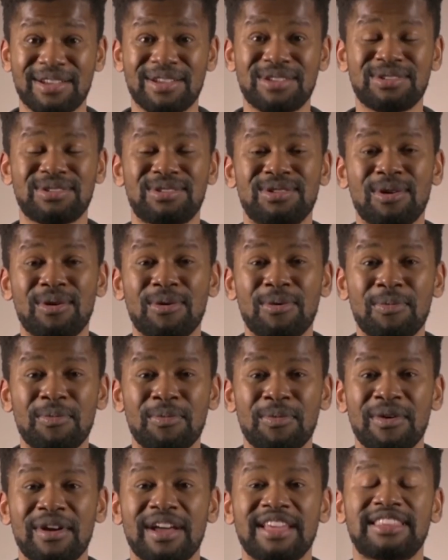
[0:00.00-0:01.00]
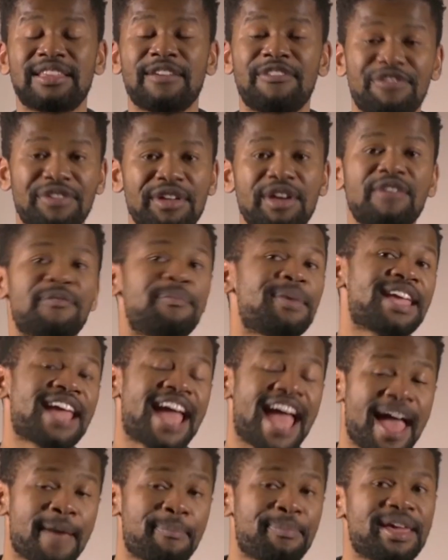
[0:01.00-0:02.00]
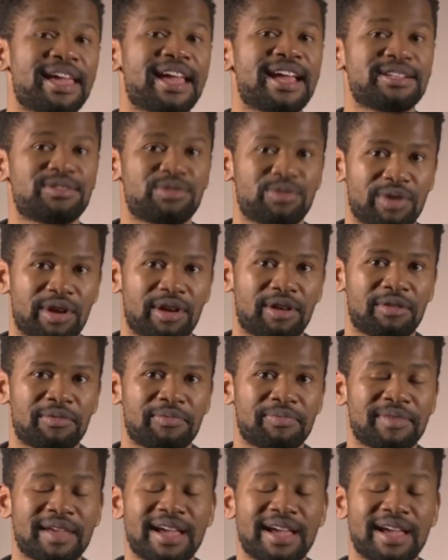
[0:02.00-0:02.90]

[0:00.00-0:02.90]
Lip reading: So the fear of being happy is real.